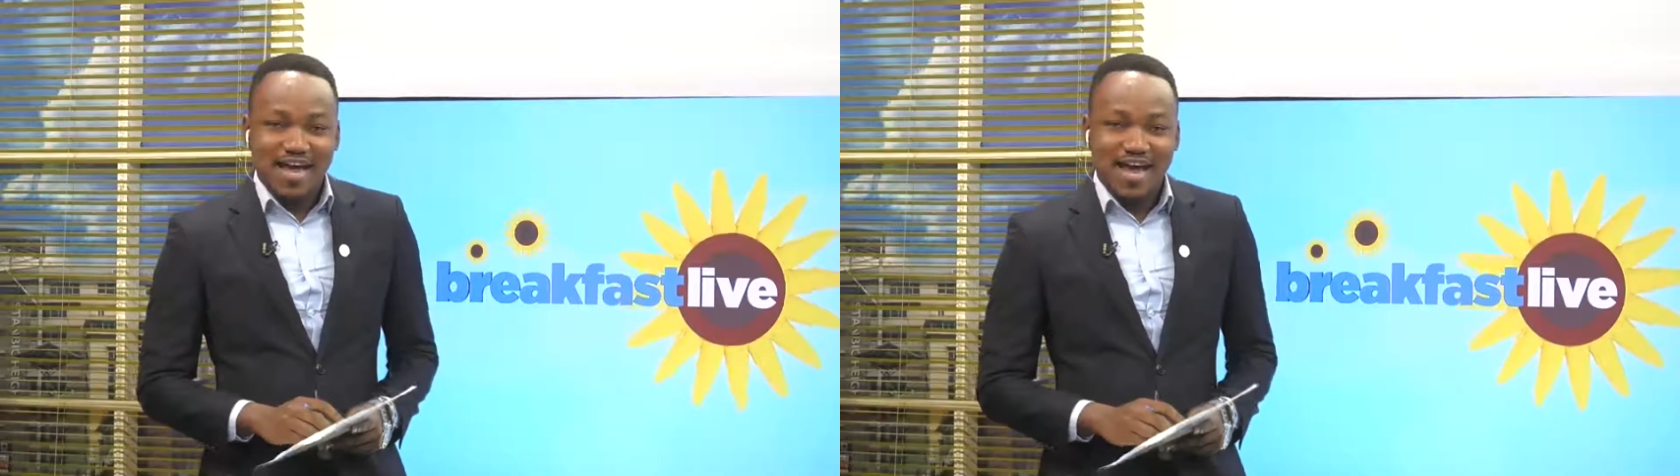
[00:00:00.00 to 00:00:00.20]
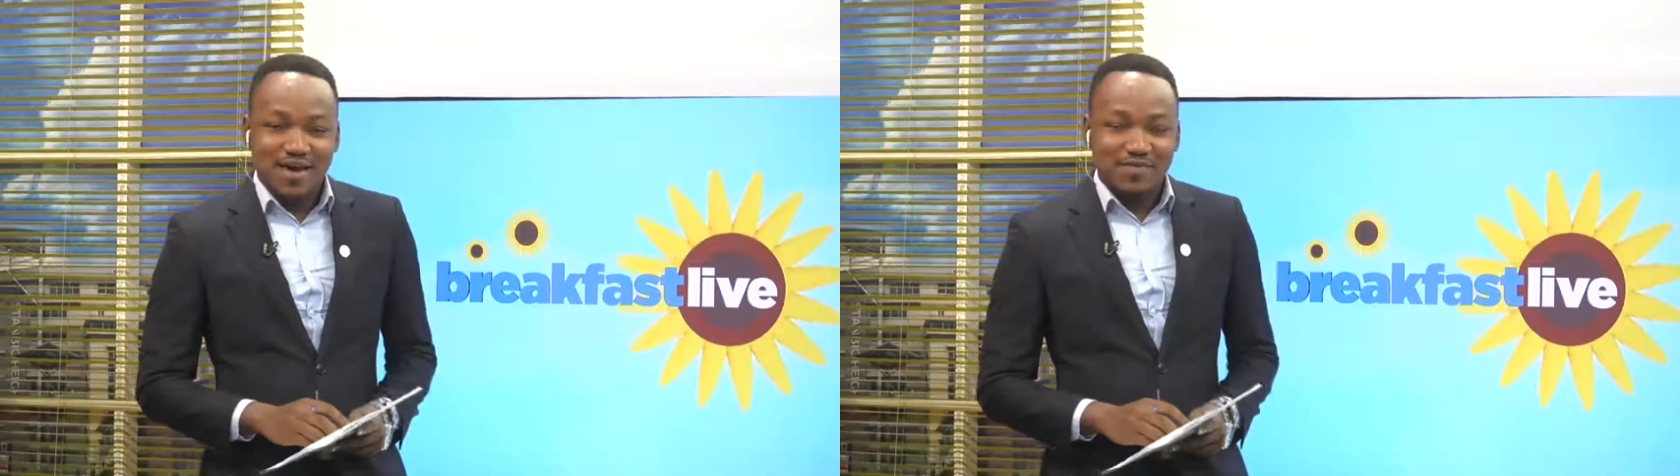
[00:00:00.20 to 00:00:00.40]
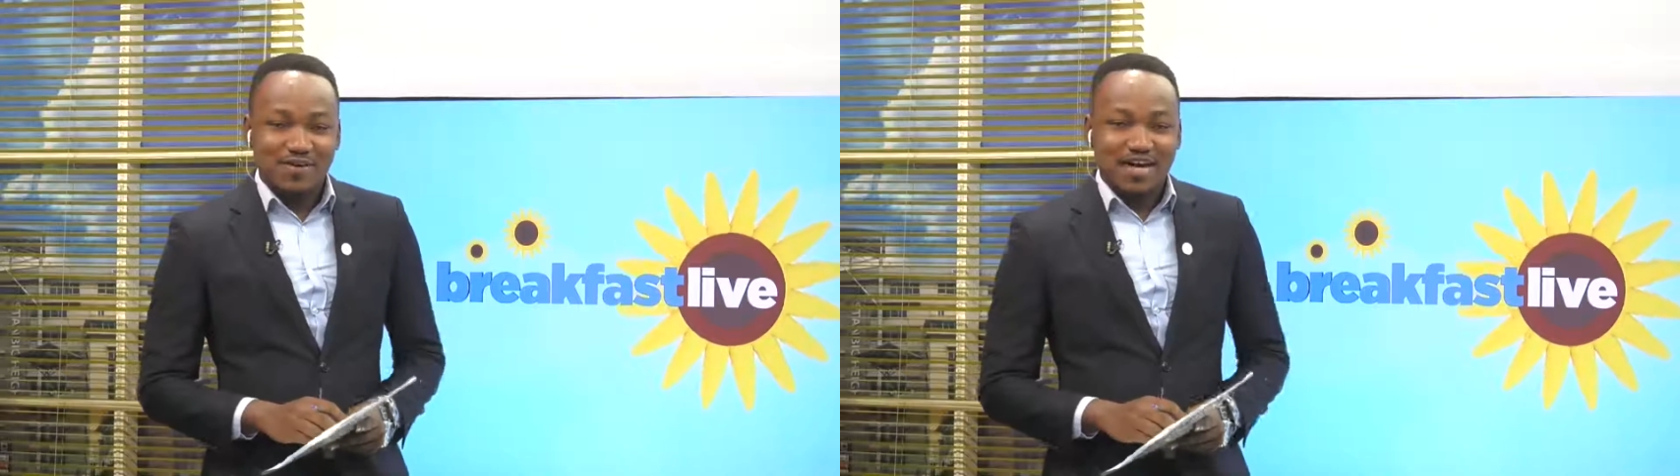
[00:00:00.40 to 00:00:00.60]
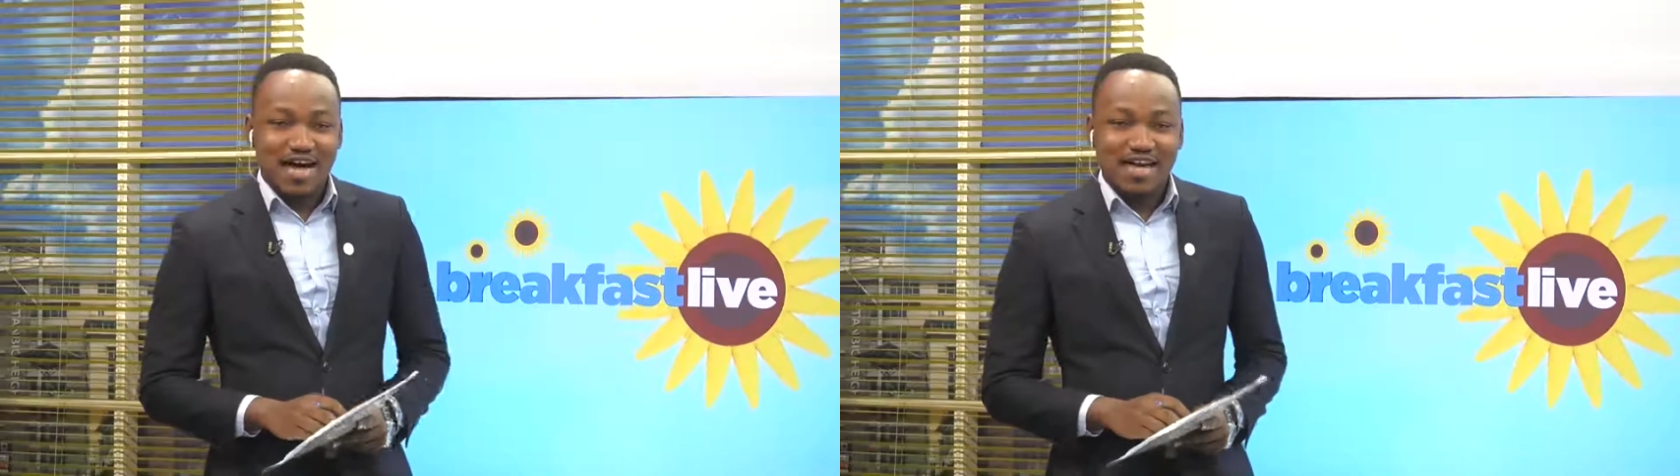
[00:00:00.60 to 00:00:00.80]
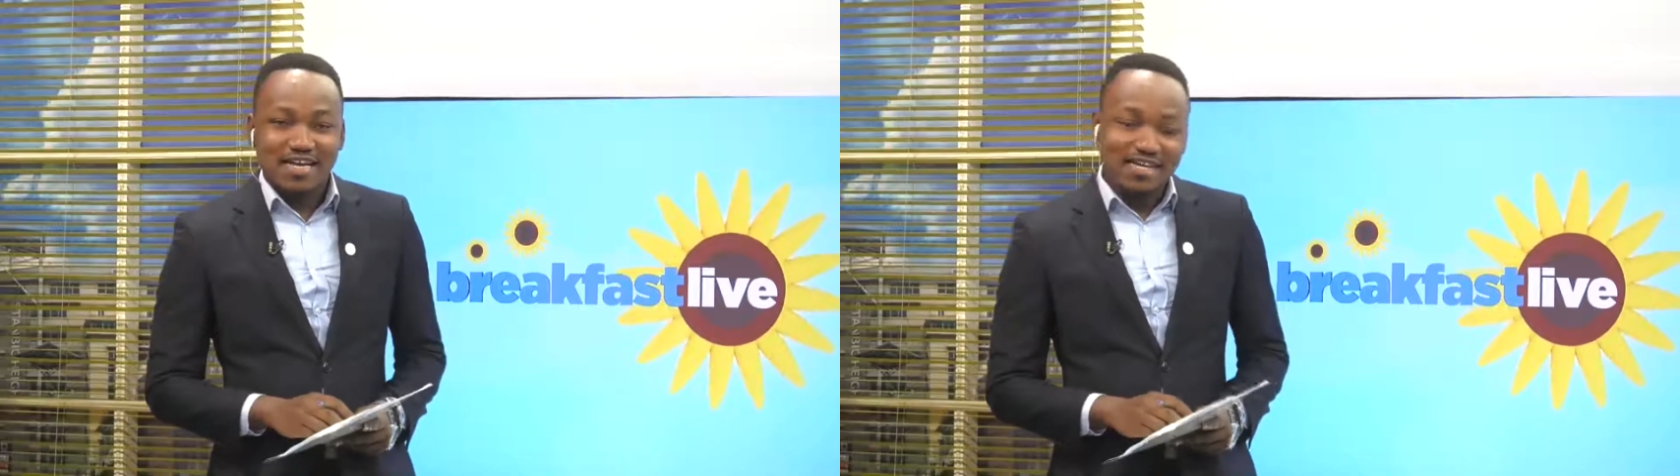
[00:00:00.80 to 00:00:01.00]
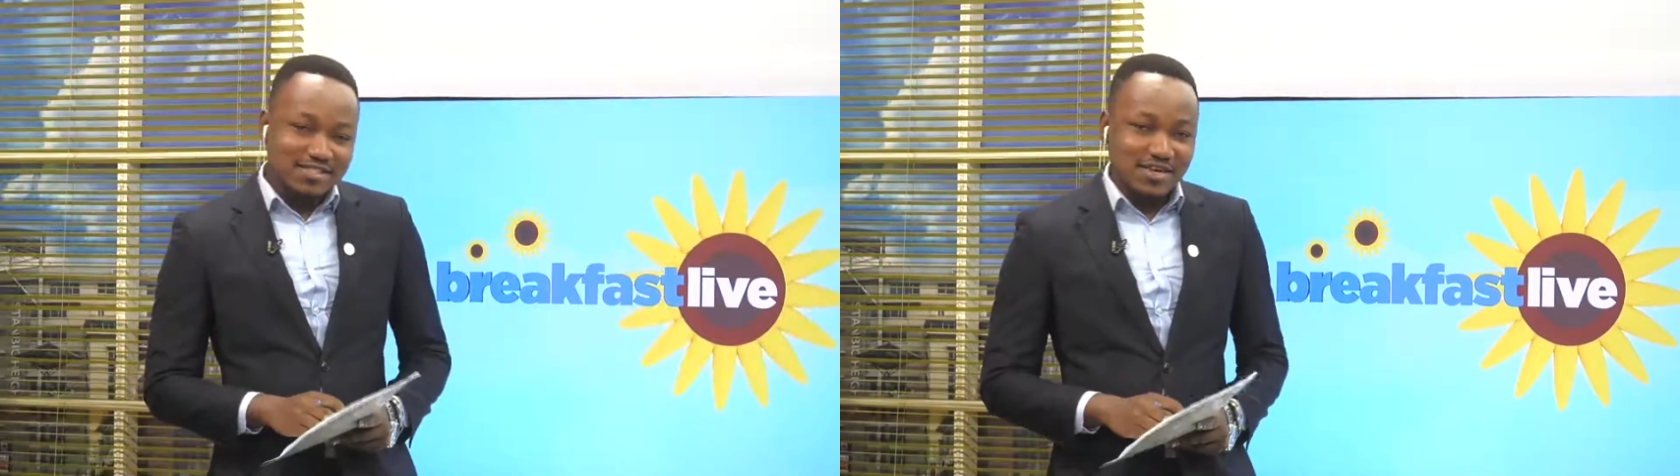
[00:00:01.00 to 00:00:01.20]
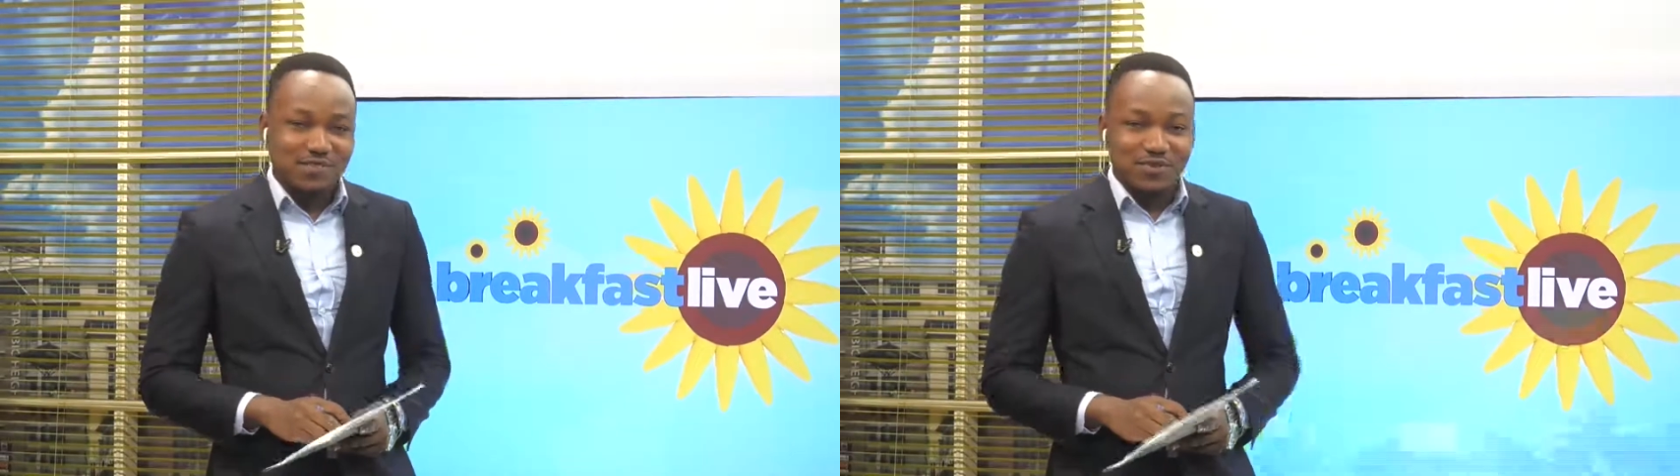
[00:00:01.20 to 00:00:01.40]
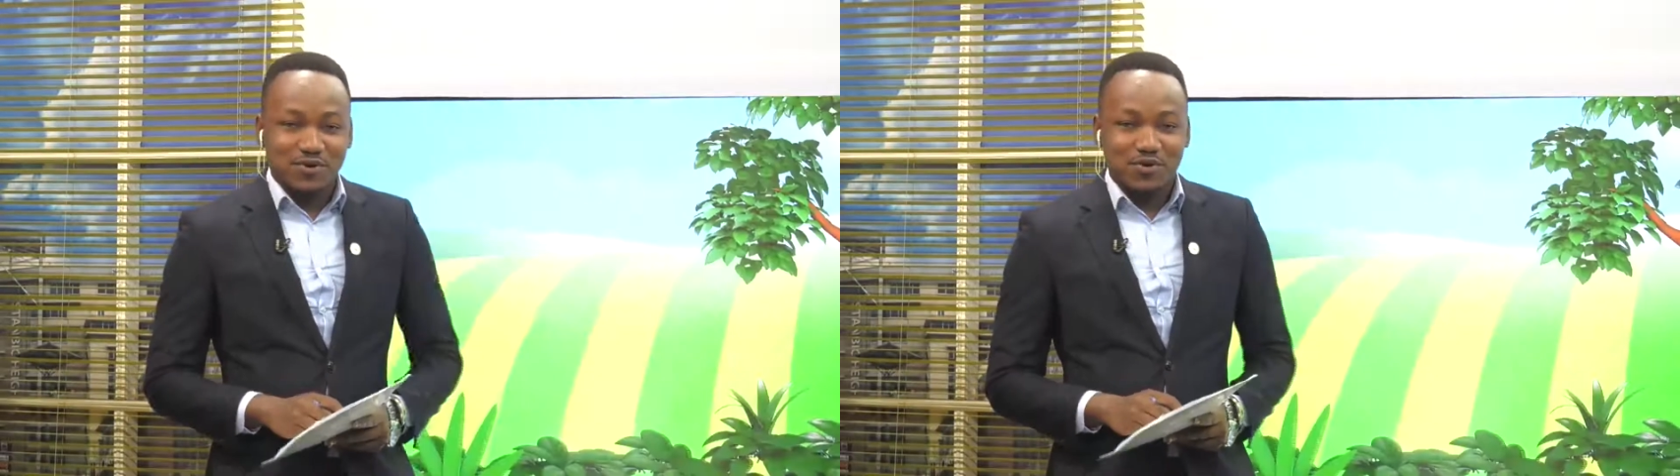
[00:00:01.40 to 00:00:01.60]
have an
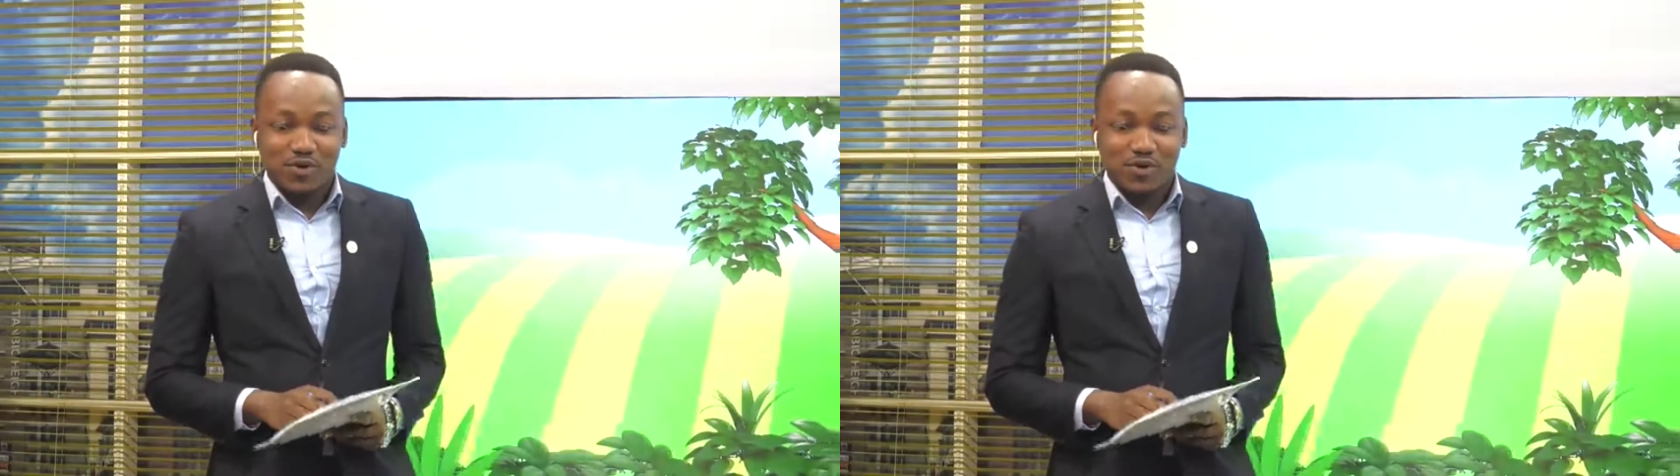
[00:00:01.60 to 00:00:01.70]
interview